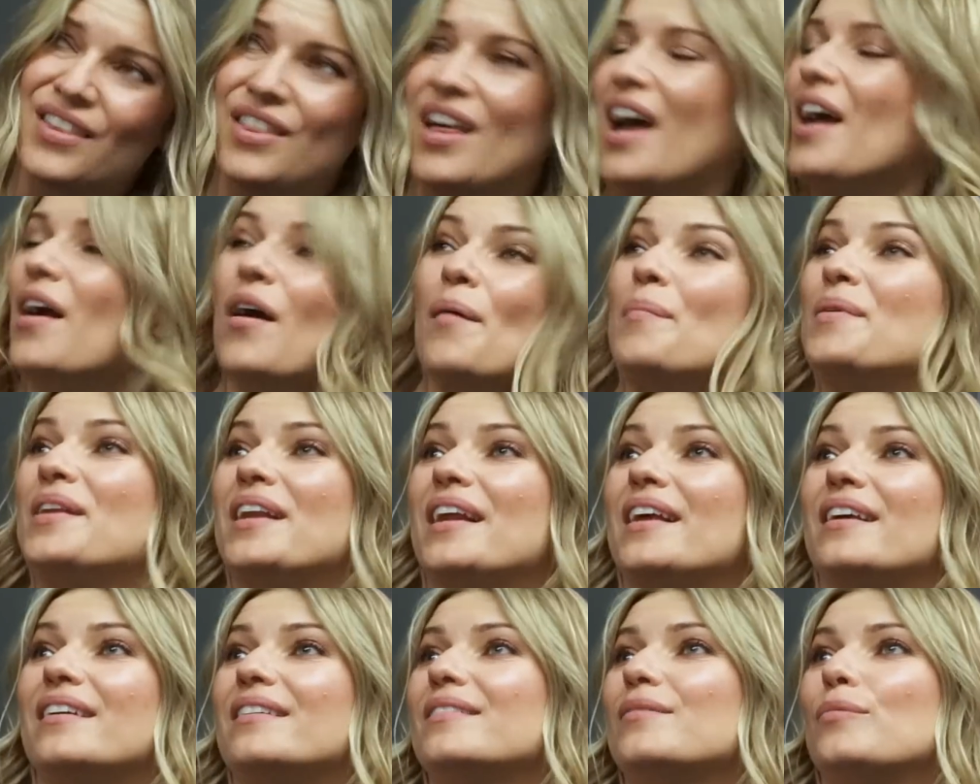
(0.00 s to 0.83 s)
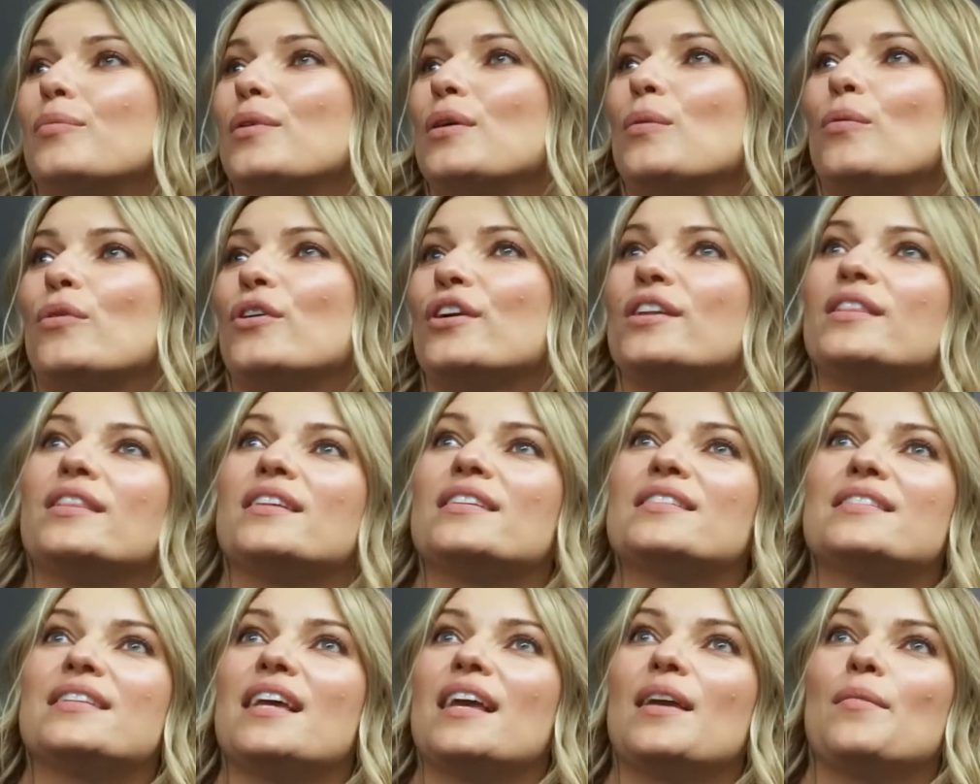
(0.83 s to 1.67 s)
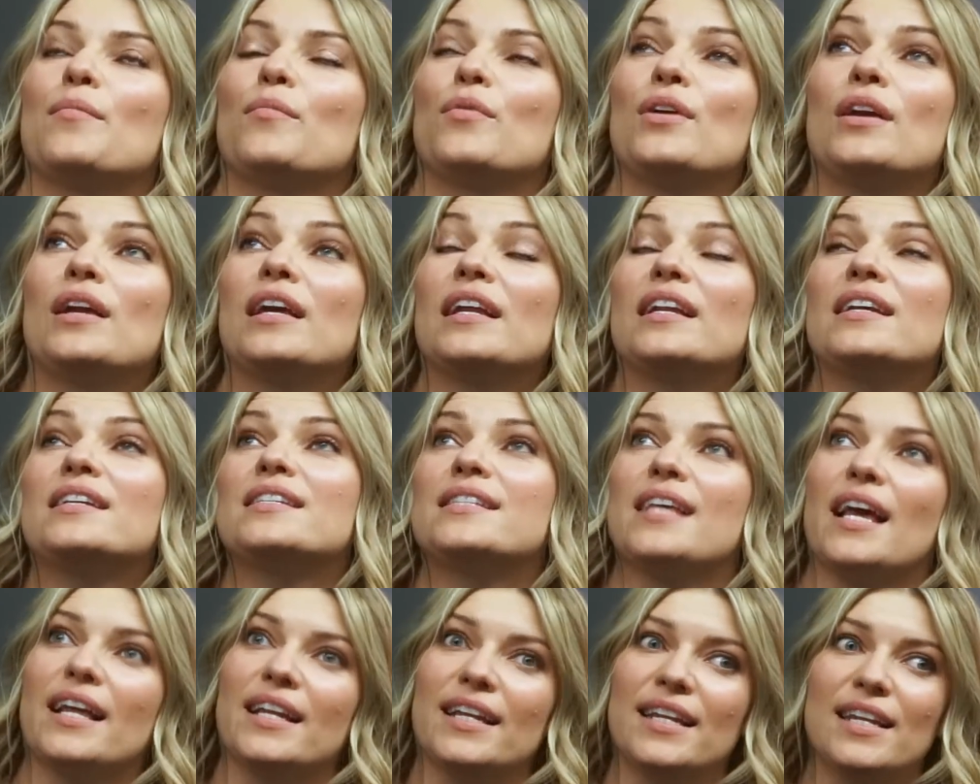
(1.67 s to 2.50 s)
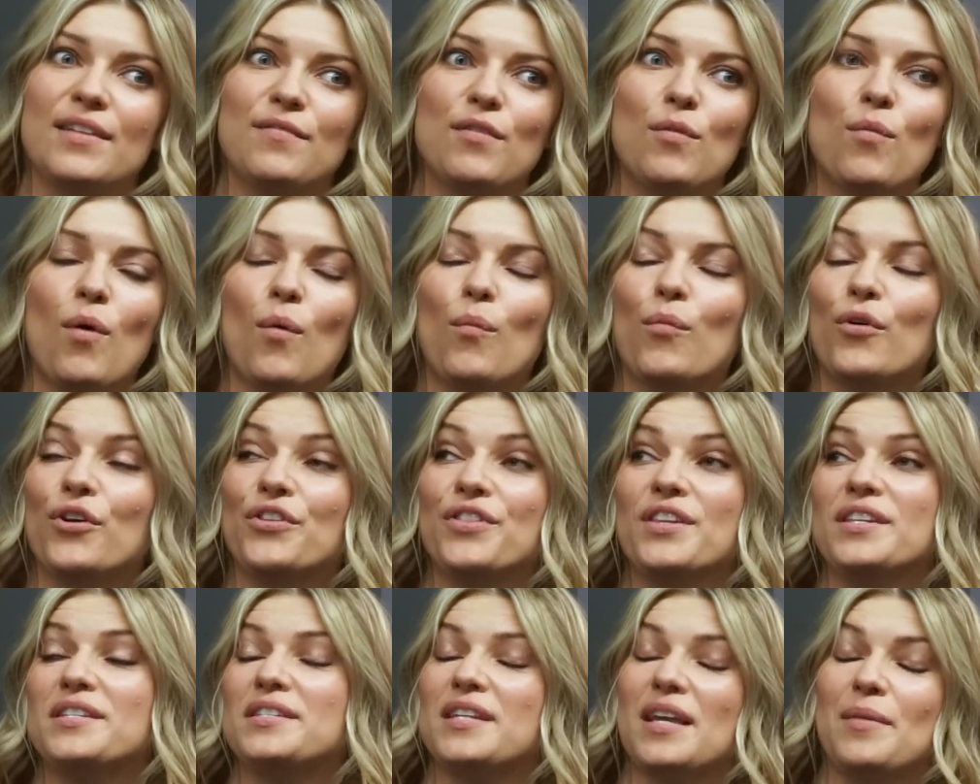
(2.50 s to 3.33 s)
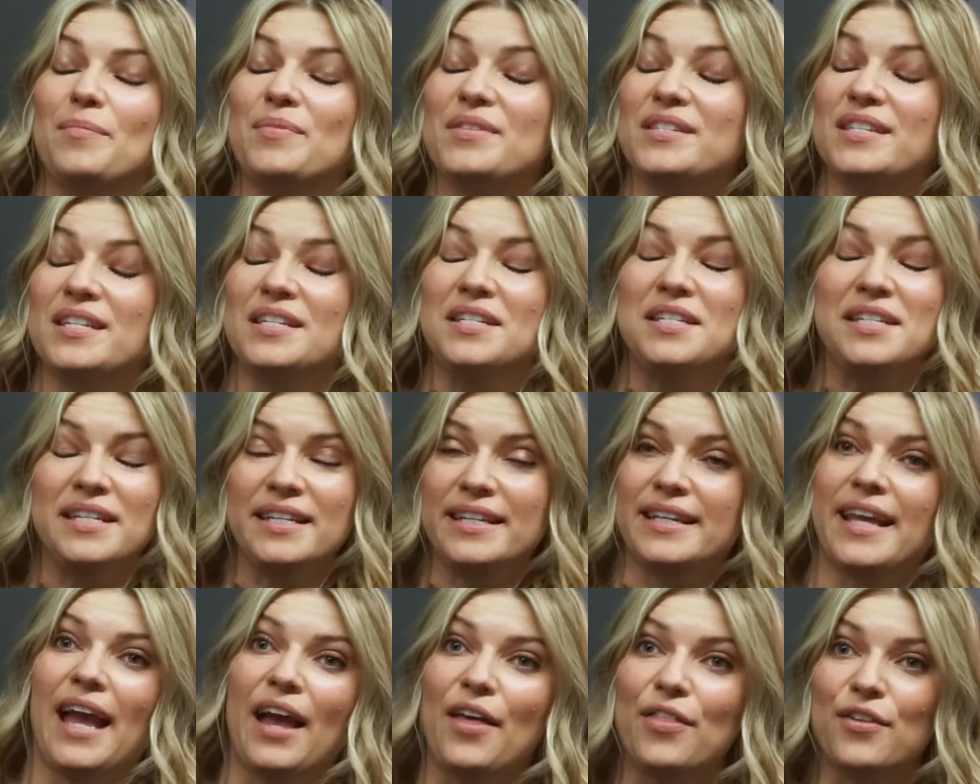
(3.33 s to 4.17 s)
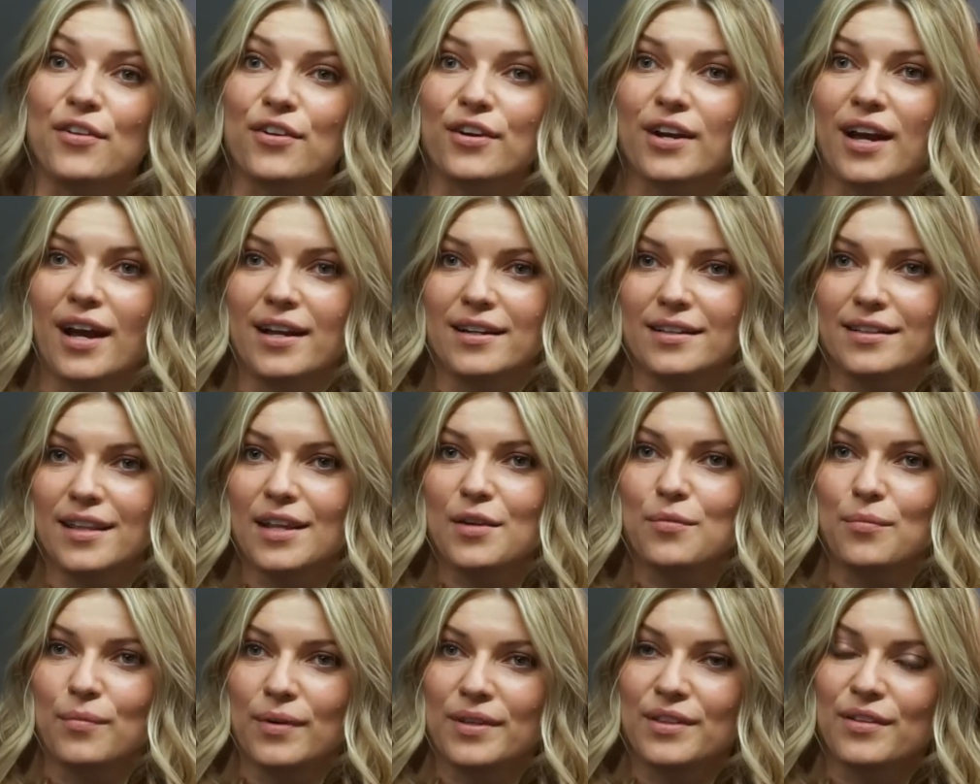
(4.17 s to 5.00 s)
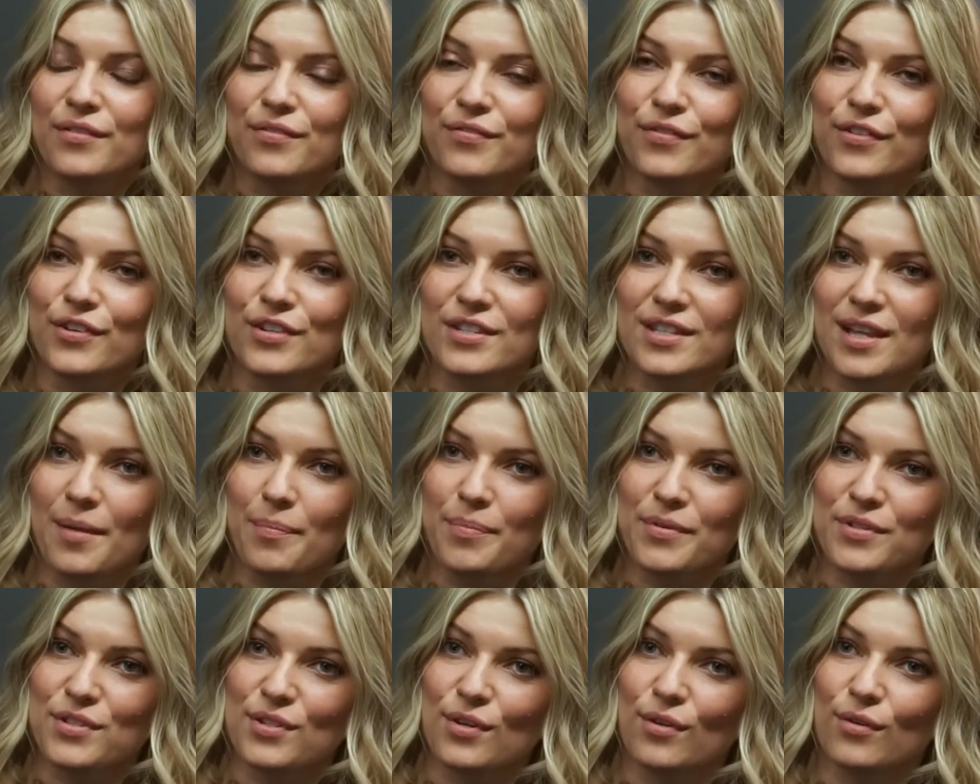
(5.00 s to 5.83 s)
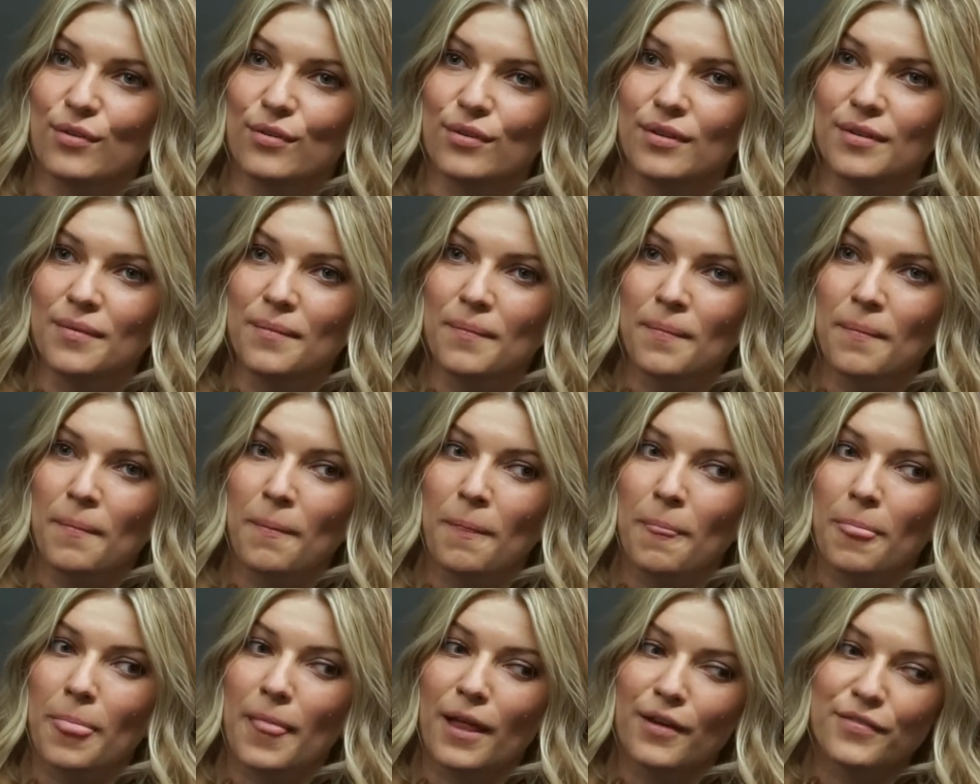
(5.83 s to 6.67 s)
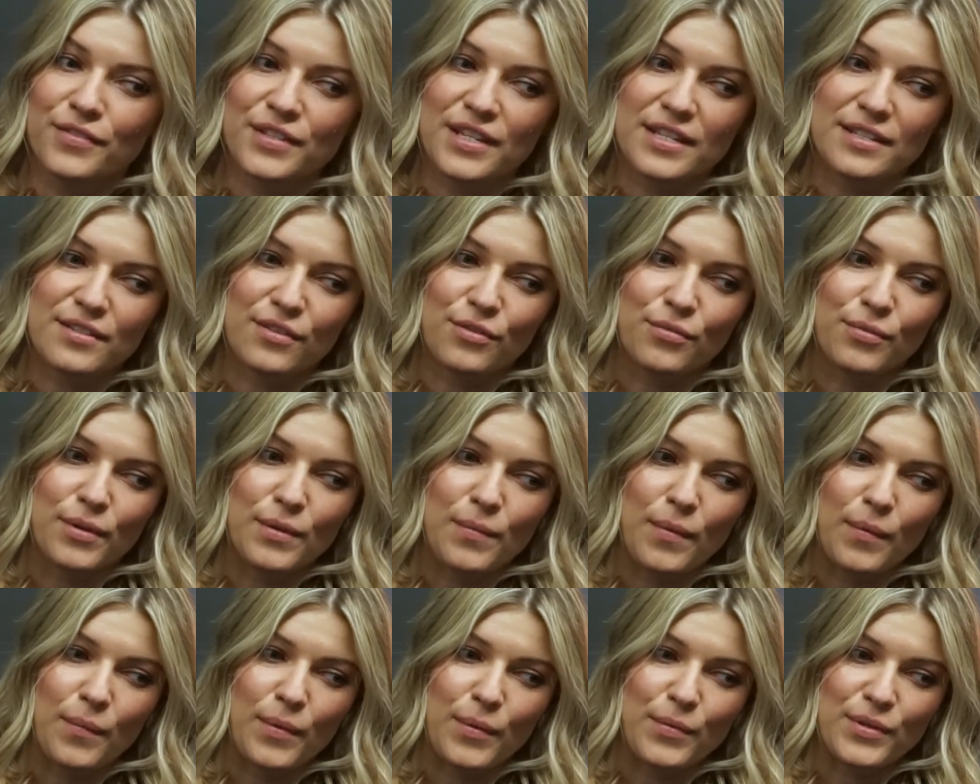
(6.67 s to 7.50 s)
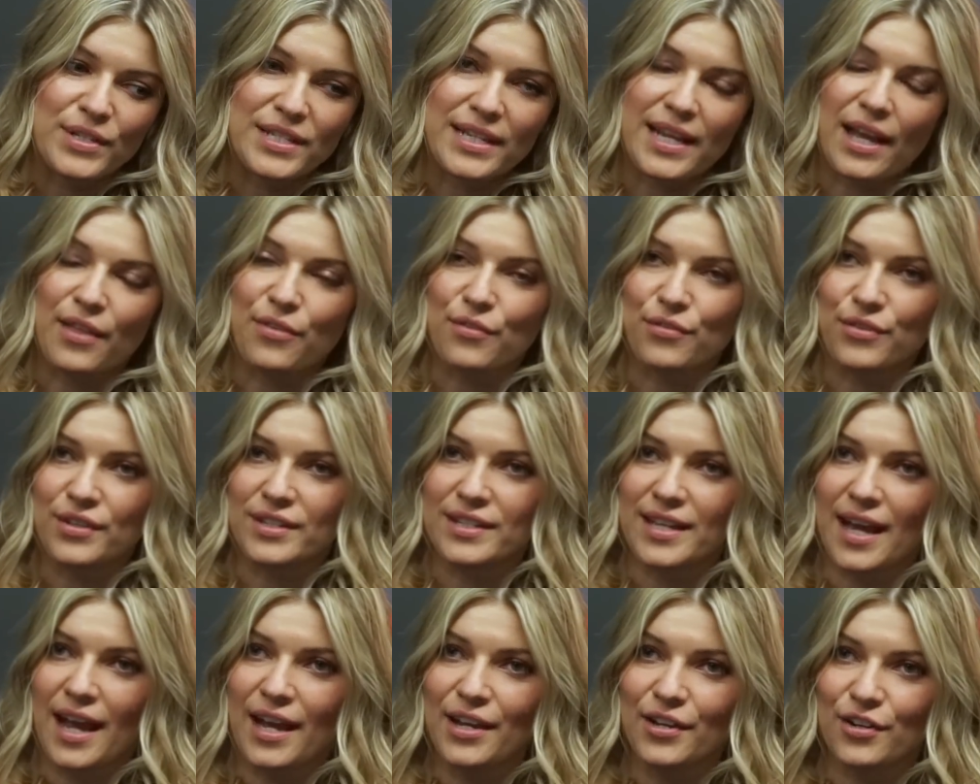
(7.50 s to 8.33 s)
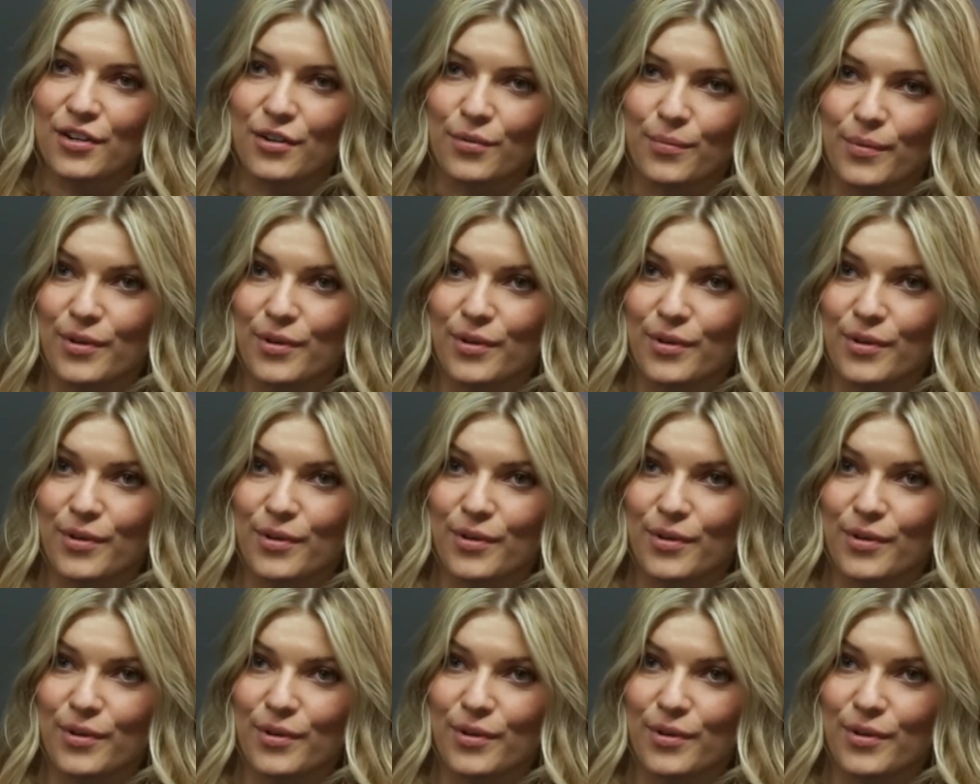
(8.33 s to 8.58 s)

I, mean, I, we were in the same. We get excited even when we're in the same scene together, kind of like in the first episode of season three when we were together in the diner.